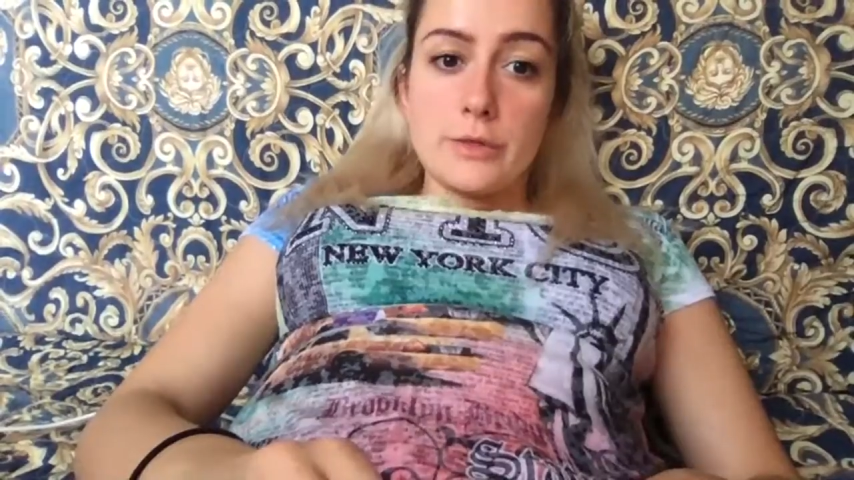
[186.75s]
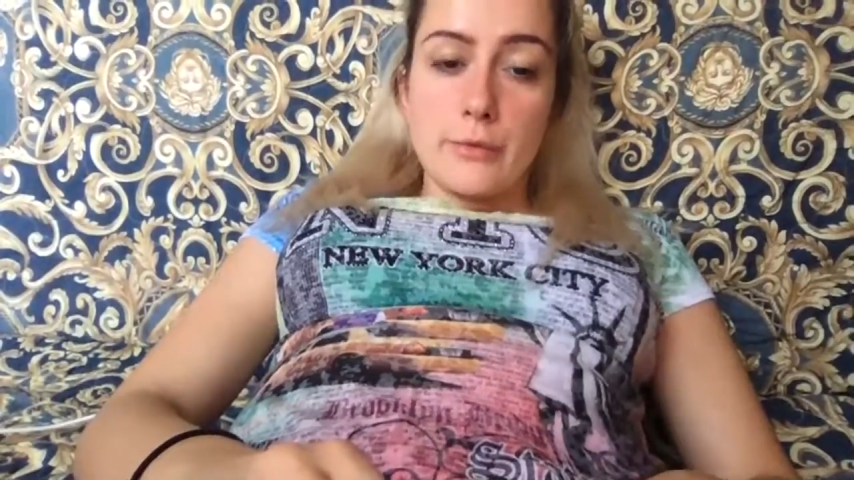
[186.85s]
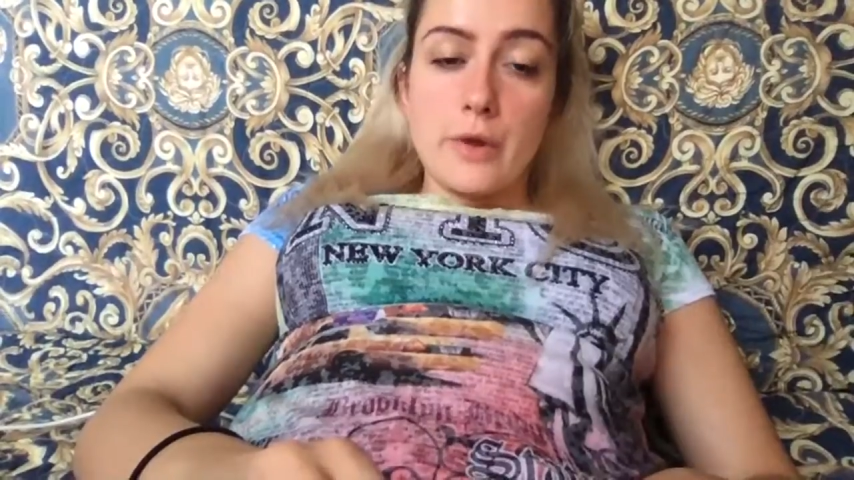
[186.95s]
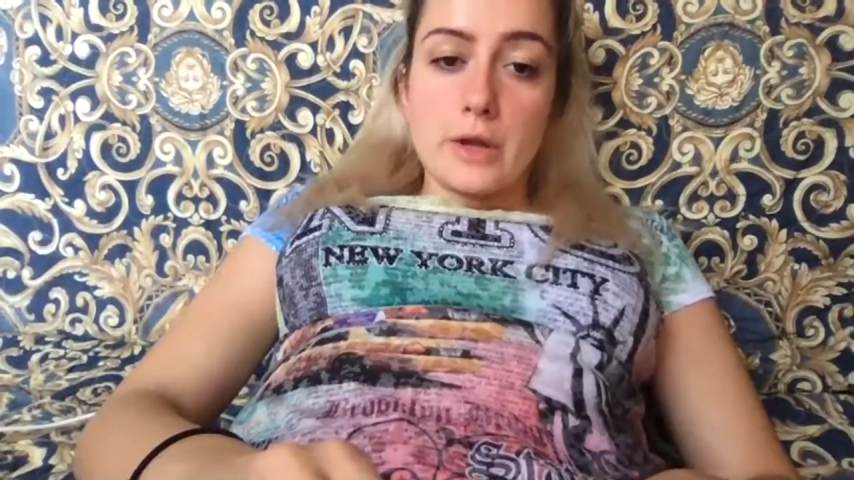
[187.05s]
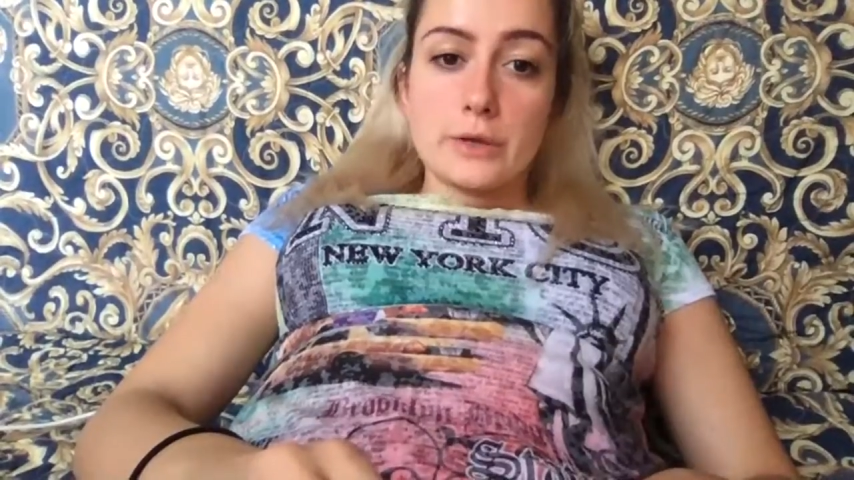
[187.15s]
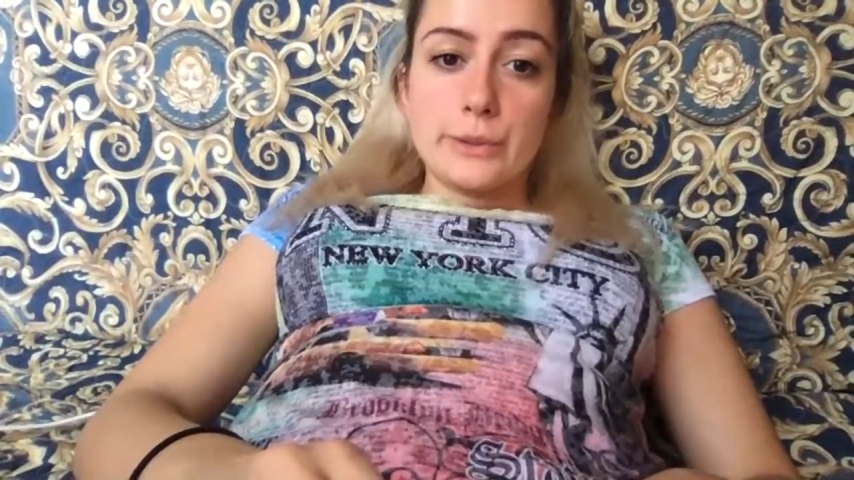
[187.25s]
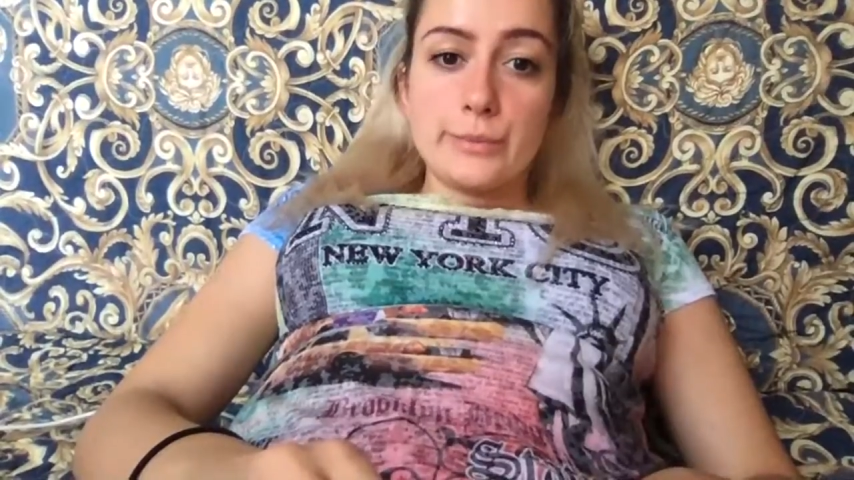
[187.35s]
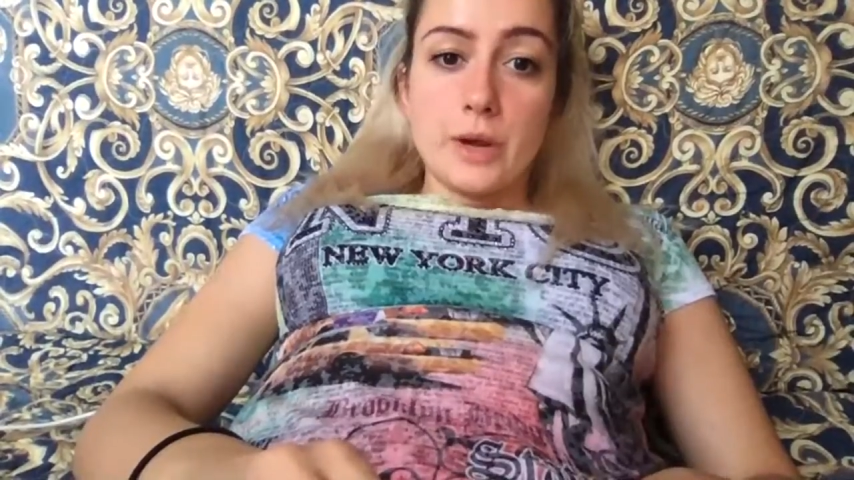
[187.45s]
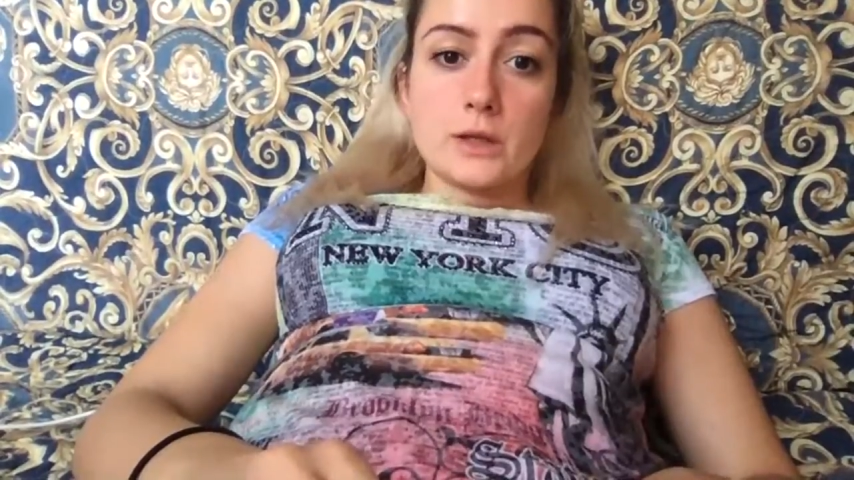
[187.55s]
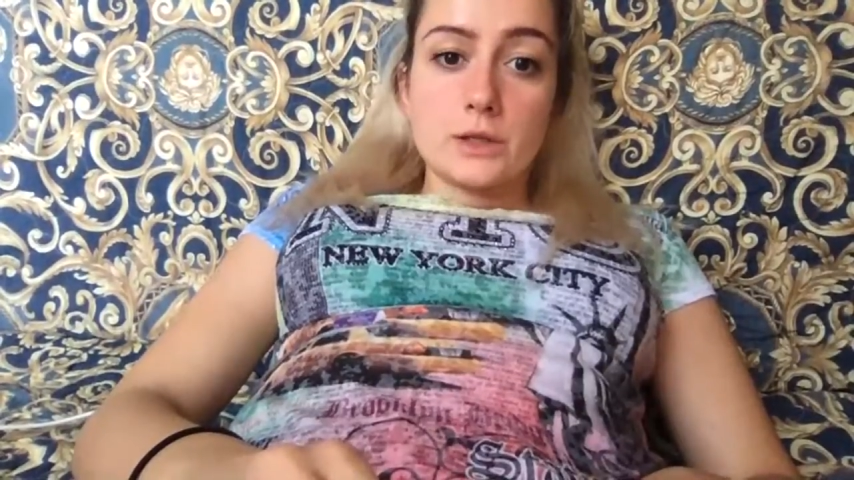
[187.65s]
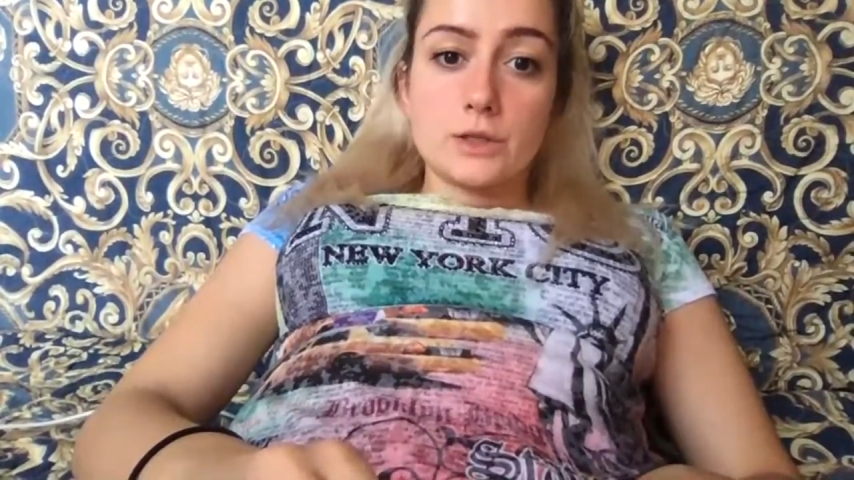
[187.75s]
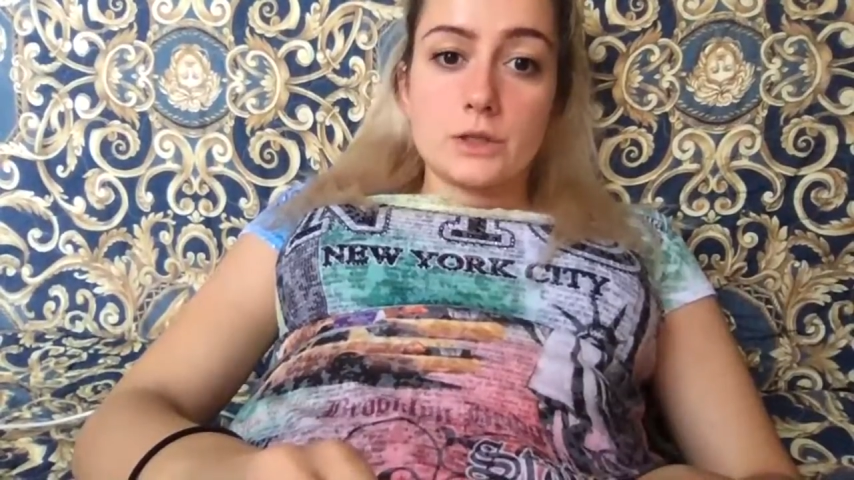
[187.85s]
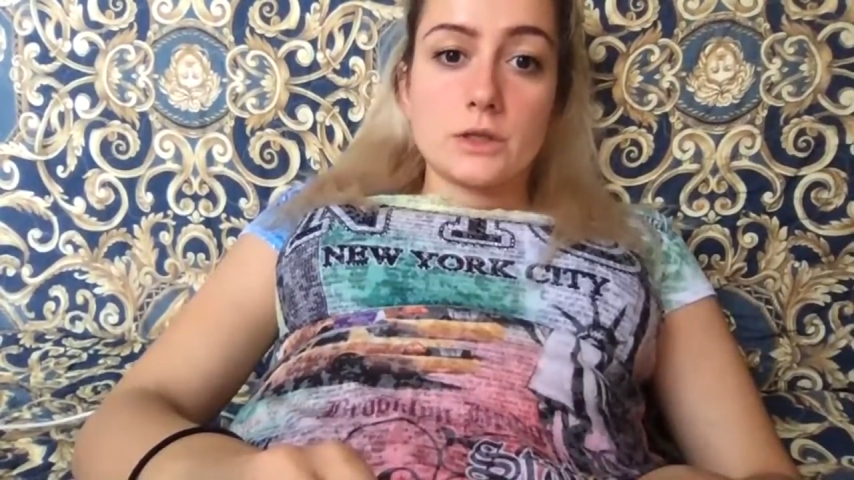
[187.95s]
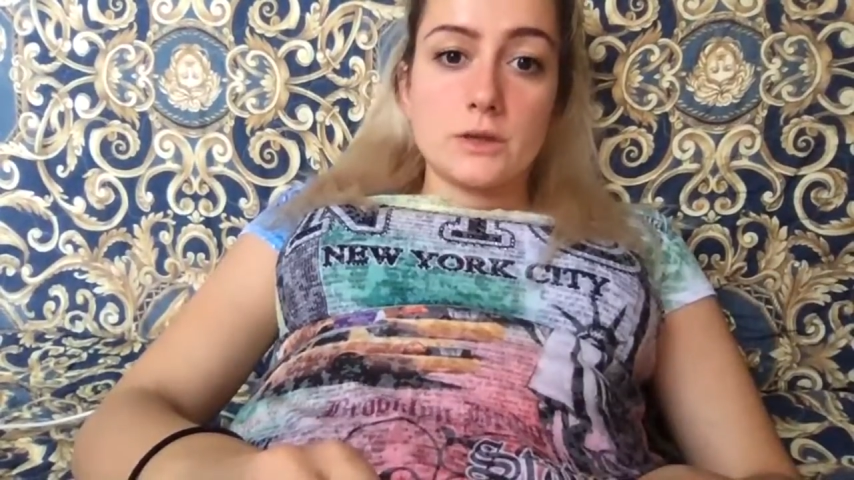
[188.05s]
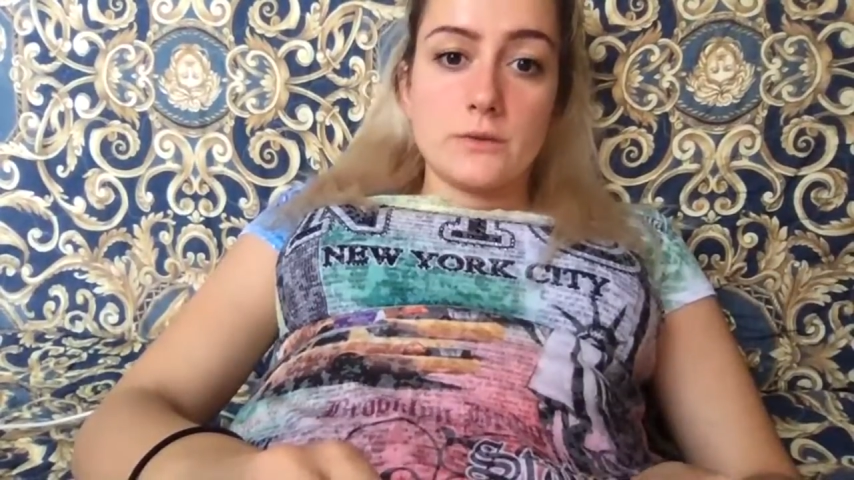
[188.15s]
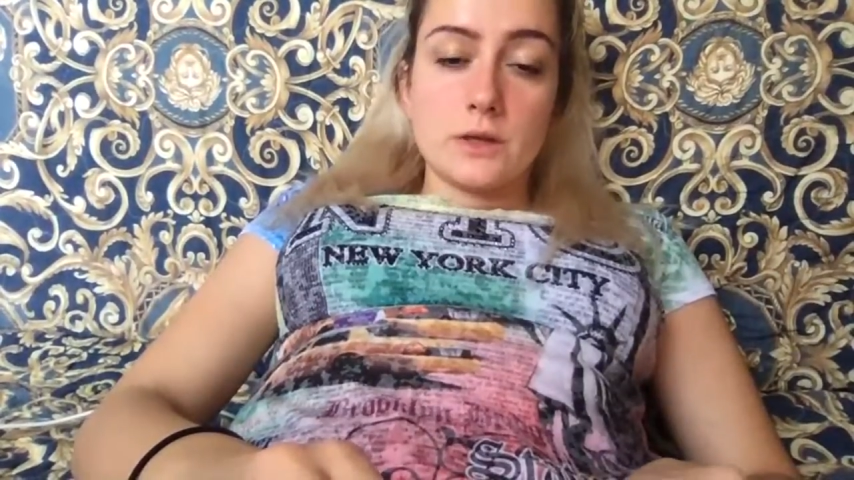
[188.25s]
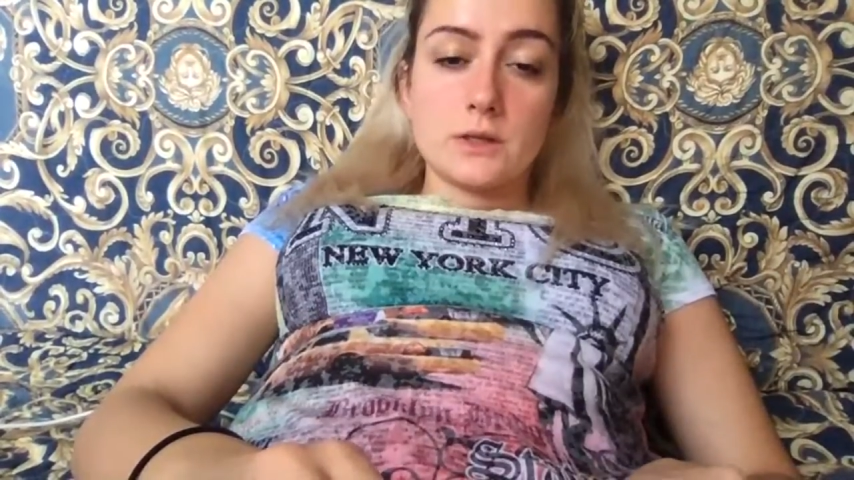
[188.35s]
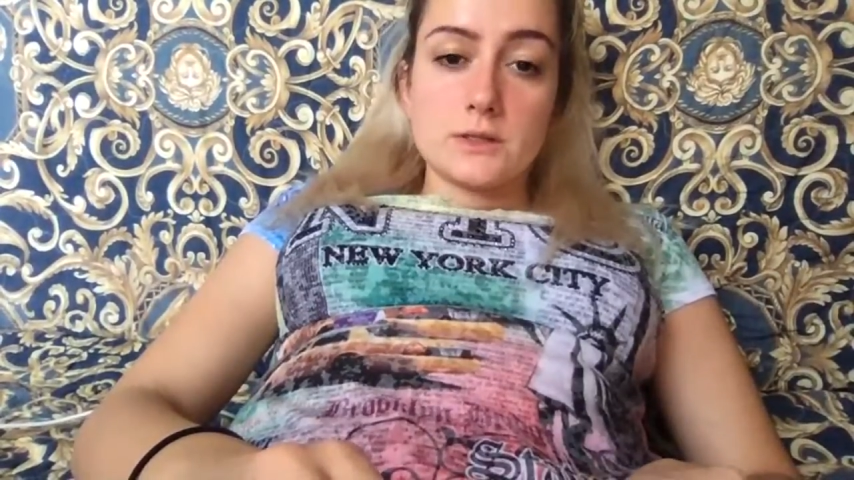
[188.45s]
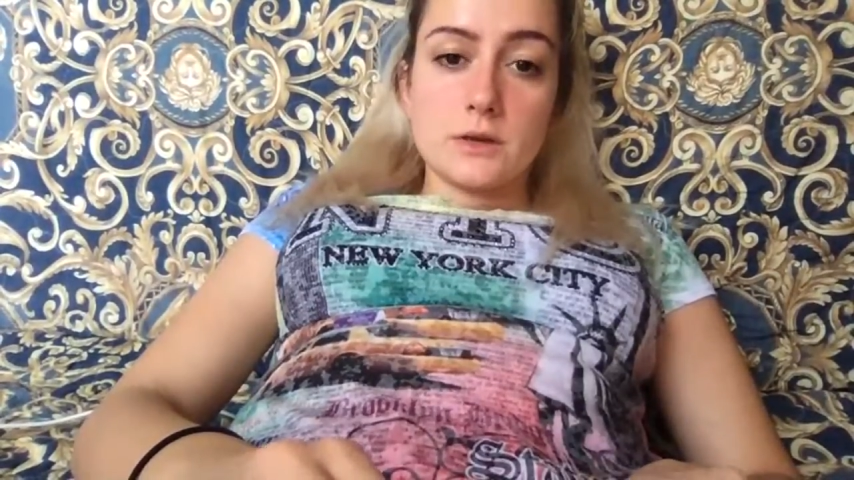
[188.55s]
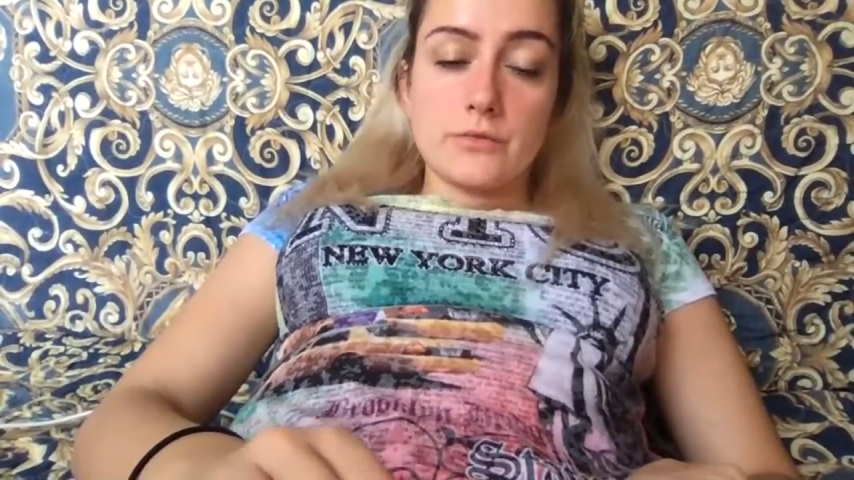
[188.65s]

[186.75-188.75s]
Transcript: theoretical and practical activities